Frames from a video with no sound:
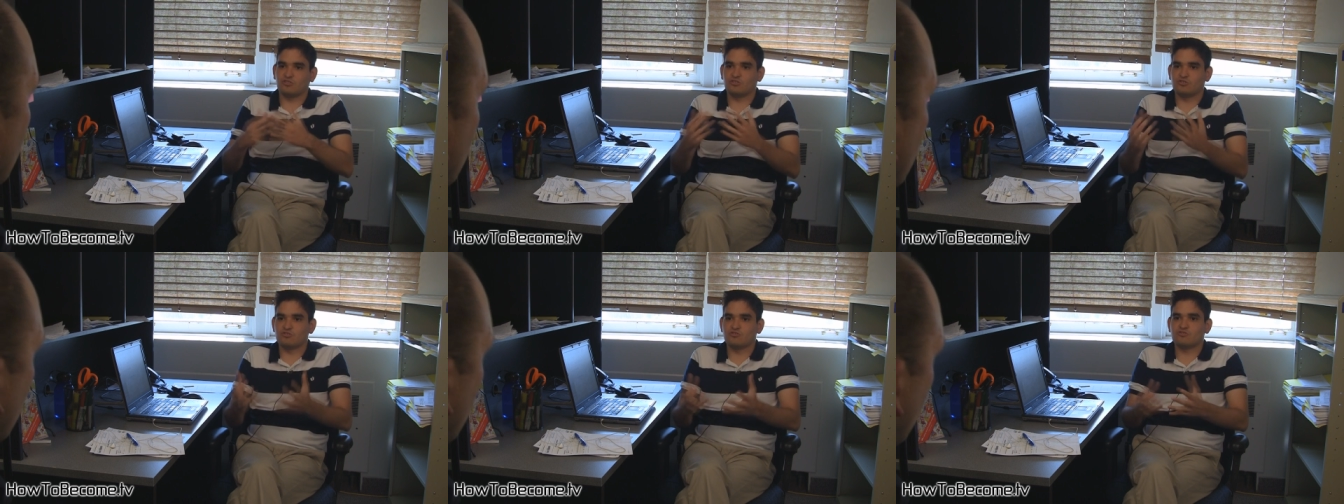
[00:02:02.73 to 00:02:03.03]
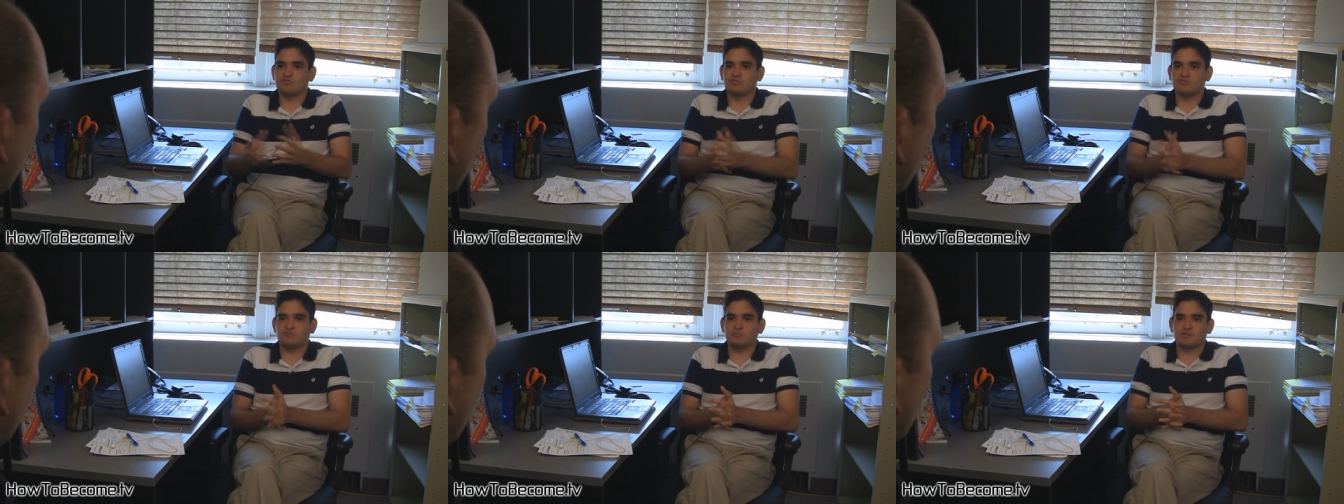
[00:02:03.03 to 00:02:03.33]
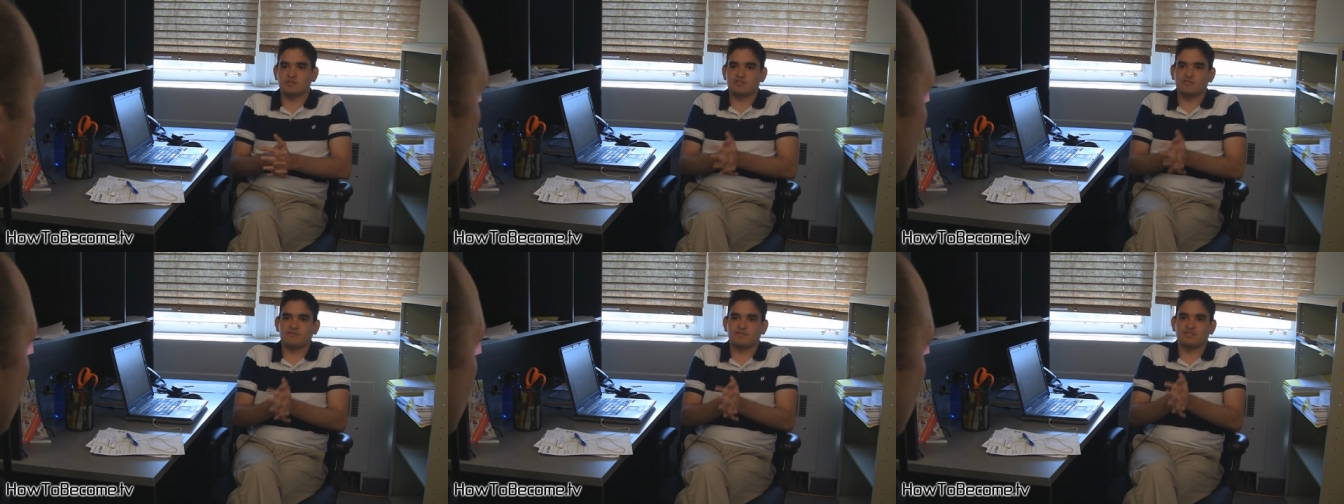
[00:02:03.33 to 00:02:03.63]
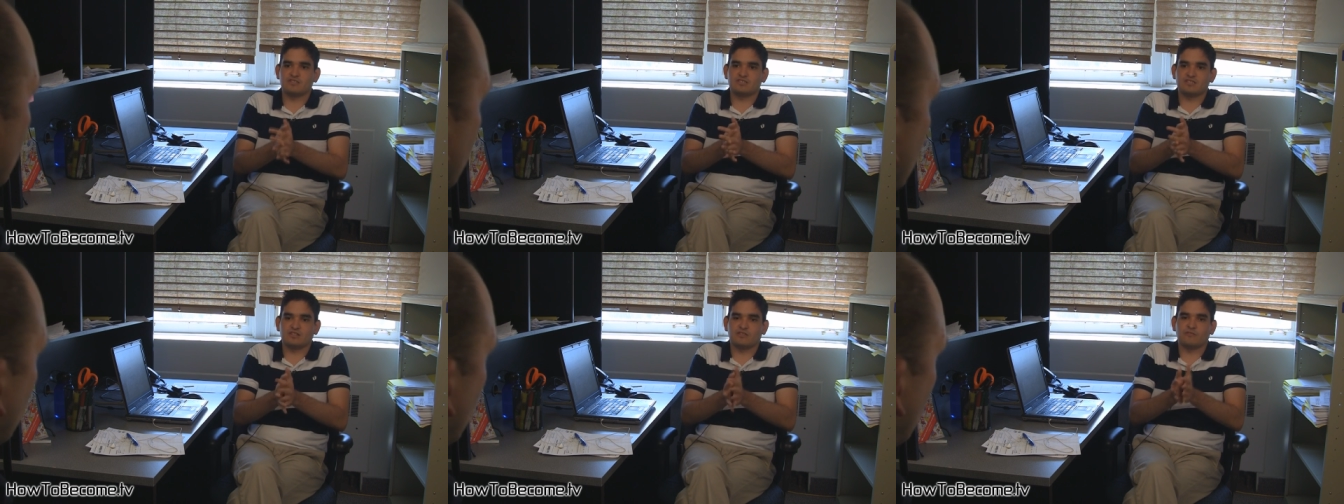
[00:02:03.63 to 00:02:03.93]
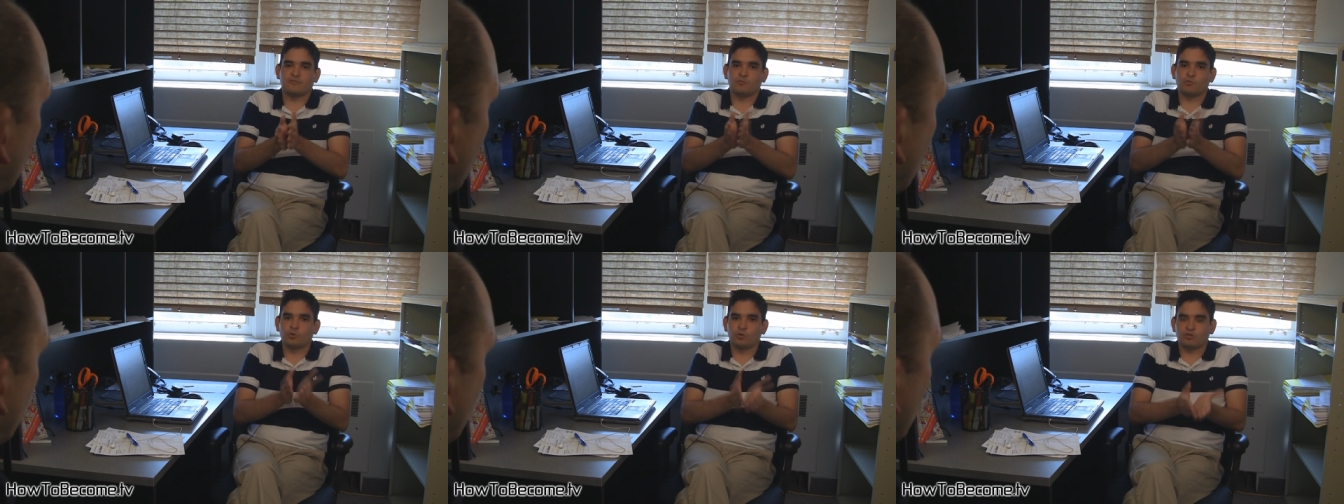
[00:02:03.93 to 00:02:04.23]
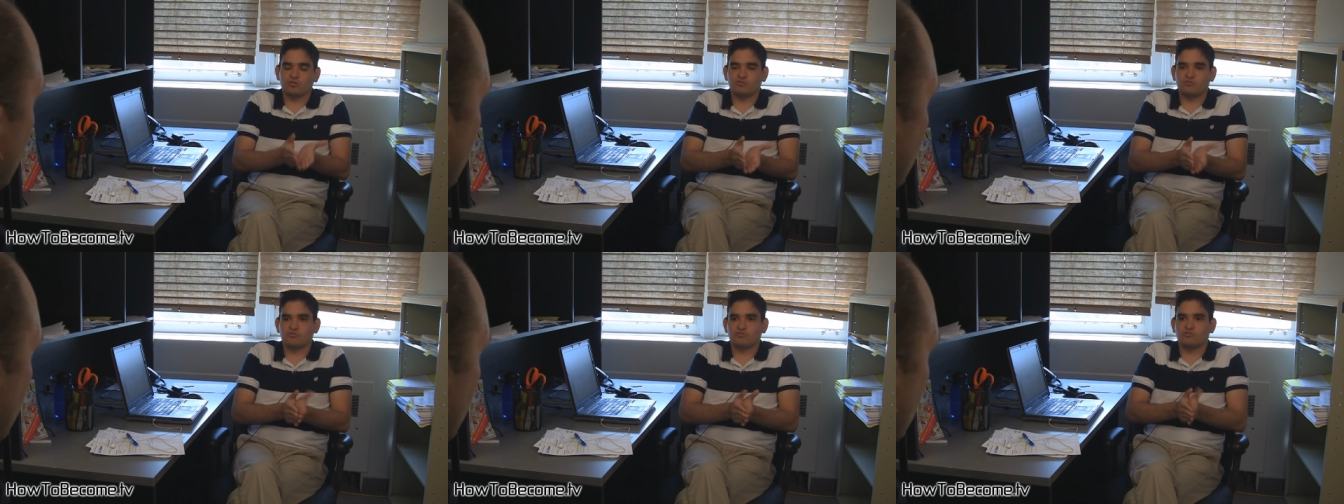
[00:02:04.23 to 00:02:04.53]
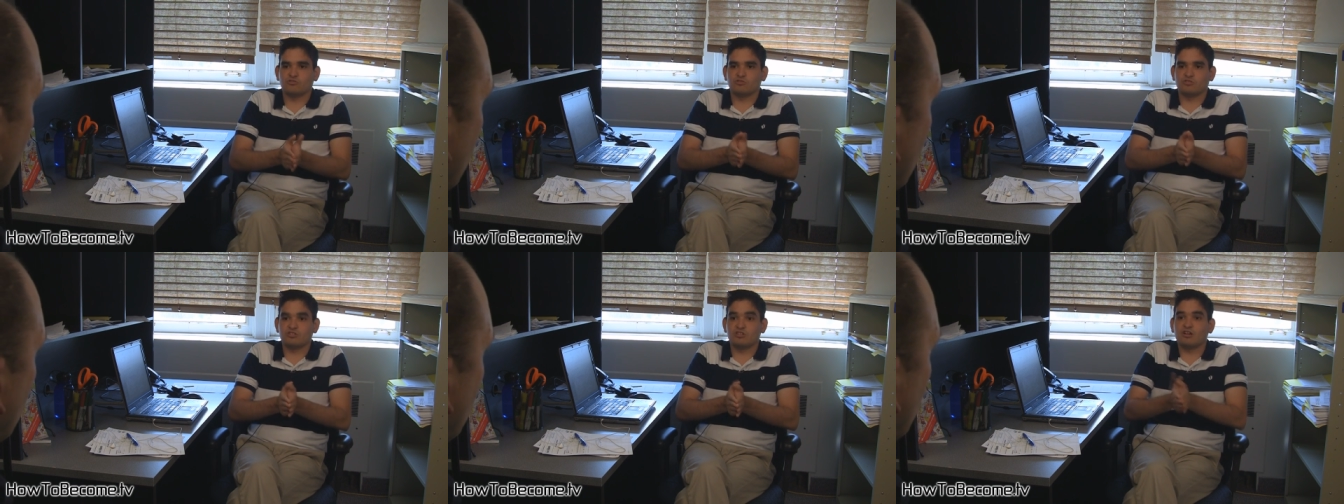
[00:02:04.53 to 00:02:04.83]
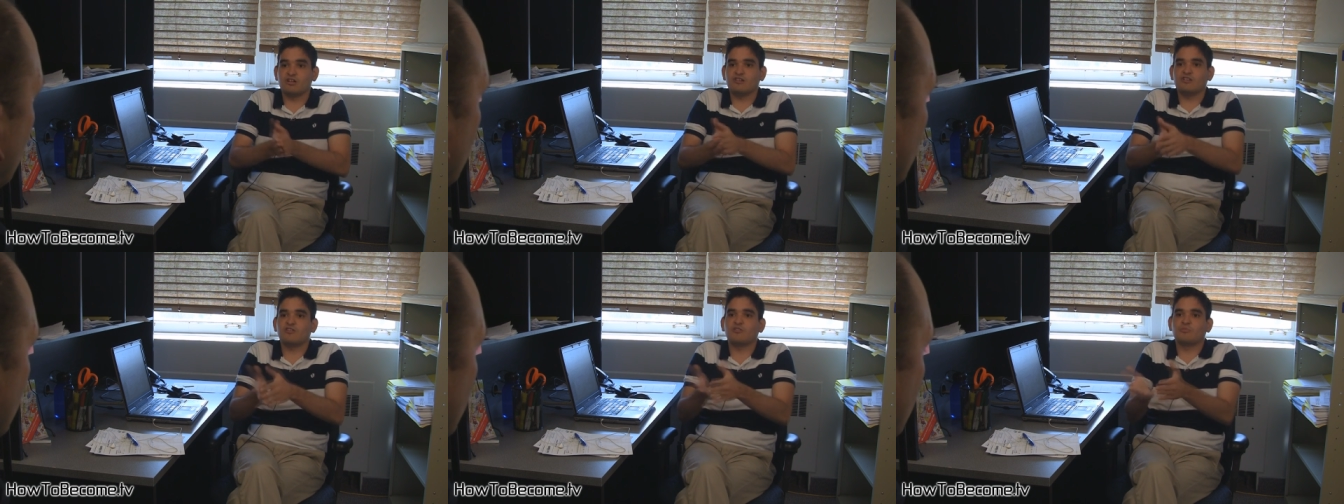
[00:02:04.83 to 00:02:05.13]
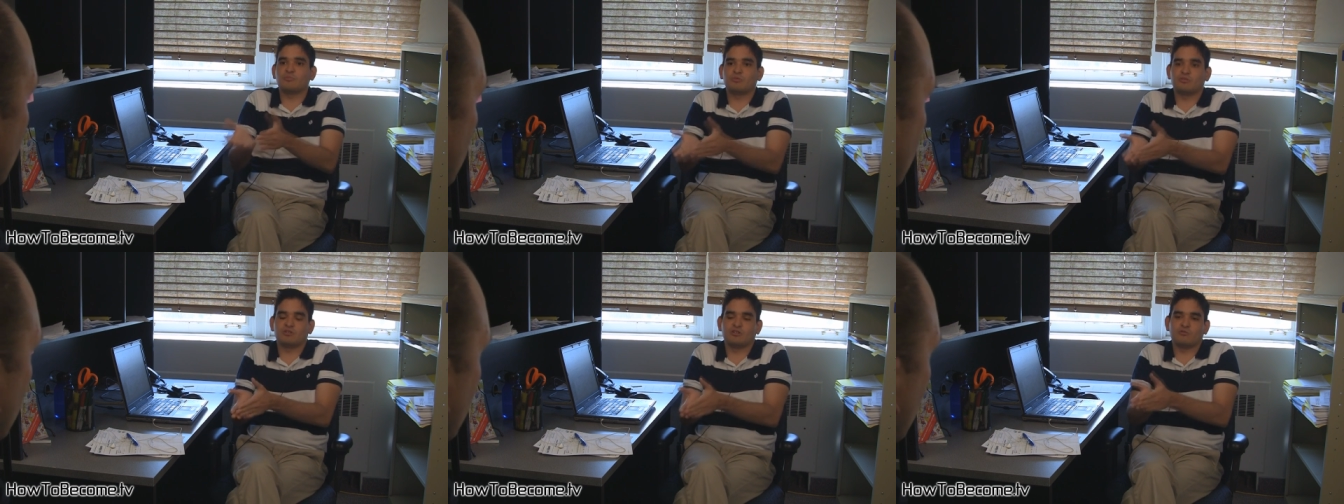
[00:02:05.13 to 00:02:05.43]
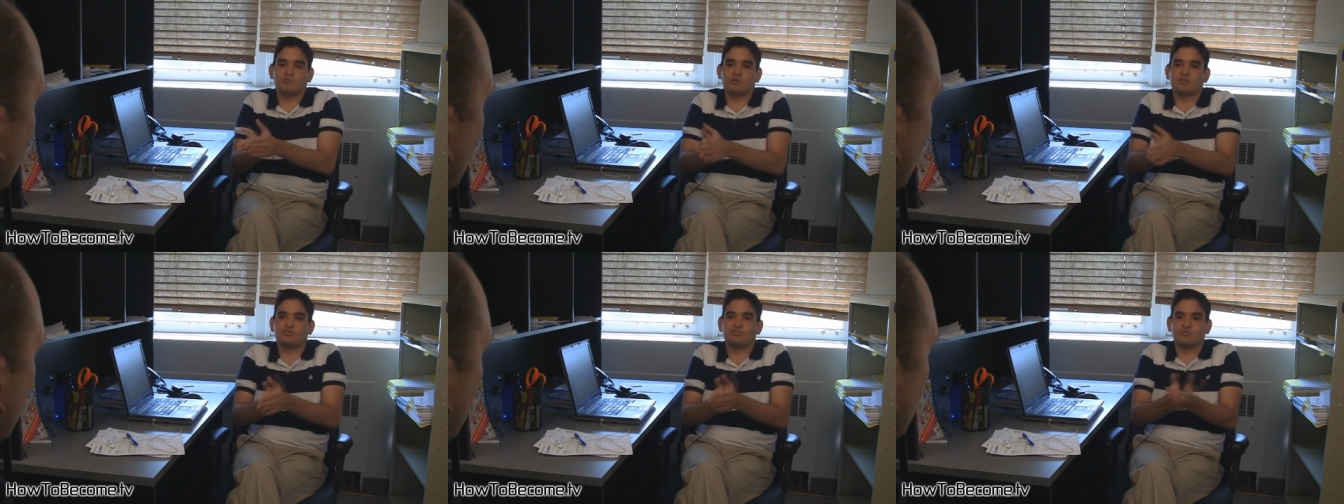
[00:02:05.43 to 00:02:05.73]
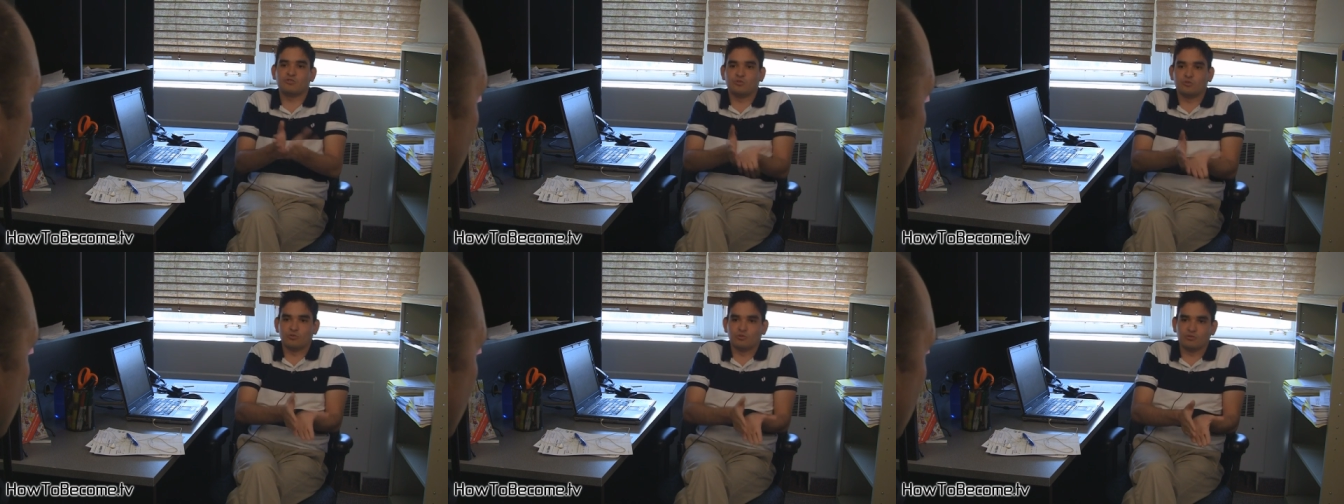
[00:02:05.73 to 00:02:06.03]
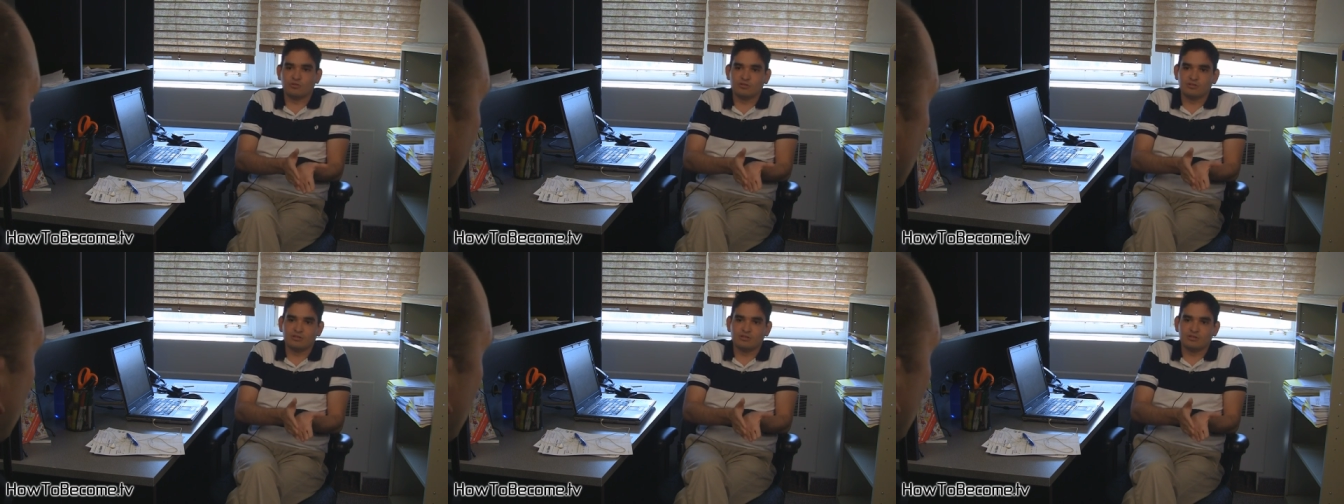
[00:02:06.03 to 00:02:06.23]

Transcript: you use a specific set of words to tell the computer what to do.